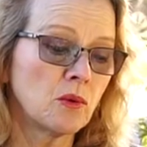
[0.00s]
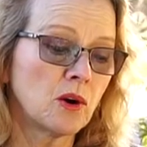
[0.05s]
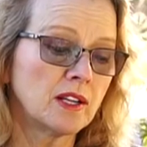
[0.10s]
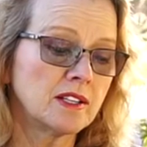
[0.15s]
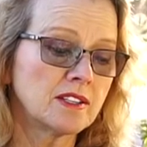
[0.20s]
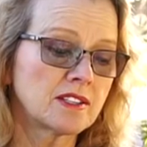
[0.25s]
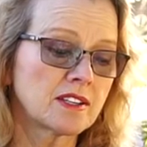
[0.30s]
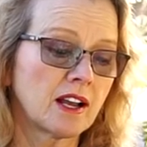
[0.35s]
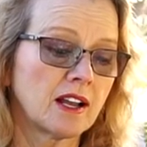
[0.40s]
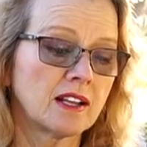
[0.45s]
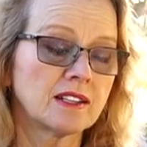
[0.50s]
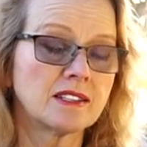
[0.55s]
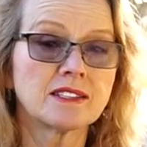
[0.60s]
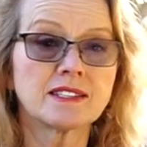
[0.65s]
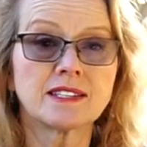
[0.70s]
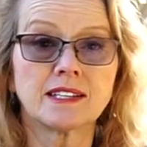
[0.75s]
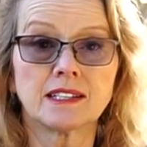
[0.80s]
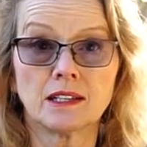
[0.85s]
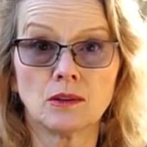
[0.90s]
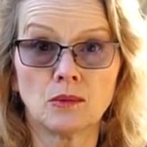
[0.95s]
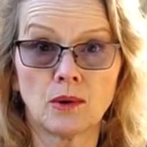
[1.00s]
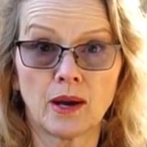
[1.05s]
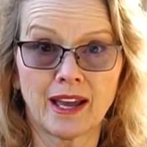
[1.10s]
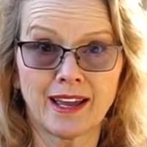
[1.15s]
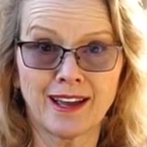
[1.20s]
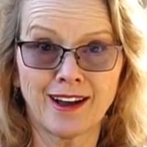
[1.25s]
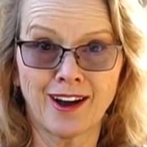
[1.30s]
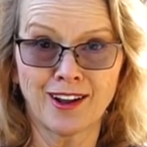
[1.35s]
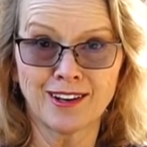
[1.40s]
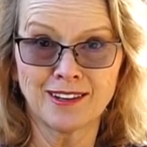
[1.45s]
ones on
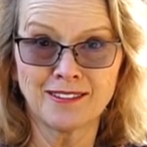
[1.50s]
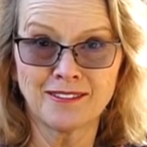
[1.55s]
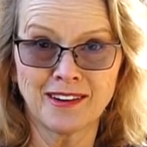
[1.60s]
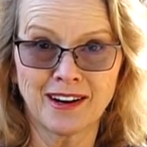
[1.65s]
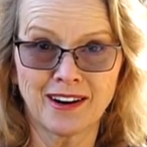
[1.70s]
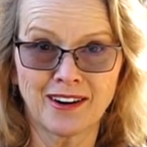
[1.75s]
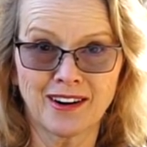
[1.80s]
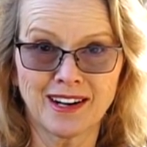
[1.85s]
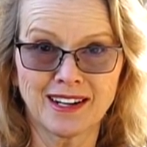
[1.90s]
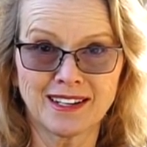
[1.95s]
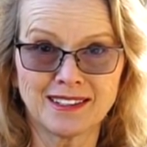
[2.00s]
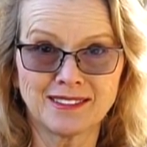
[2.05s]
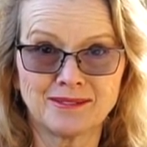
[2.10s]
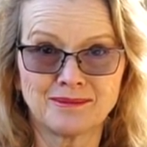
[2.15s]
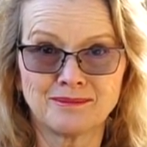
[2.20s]
Silowe Oliveira,